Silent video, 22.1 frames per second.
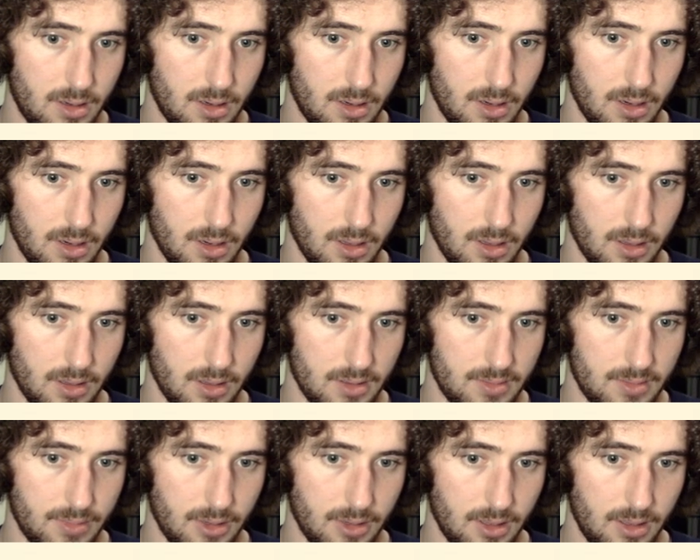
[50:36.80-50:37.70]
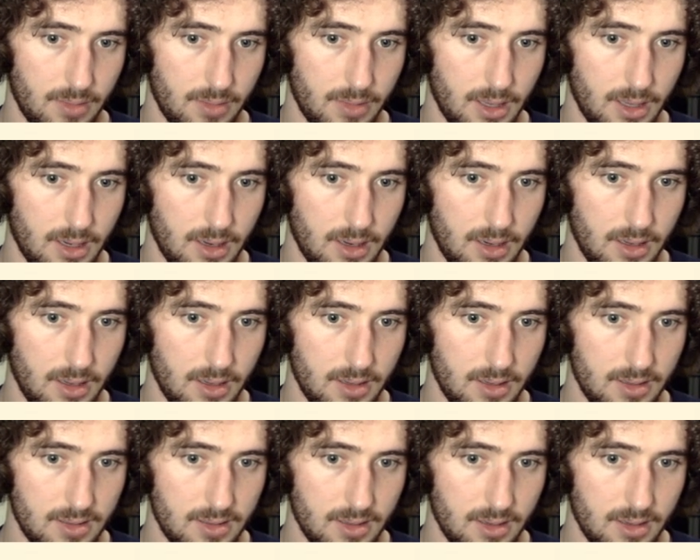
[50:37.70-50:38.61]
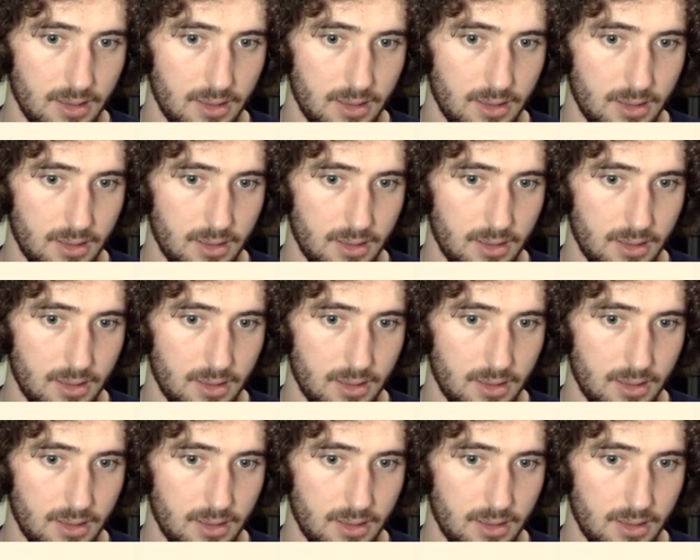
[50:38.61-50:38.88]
No, that's probably a bad idea, isn't it?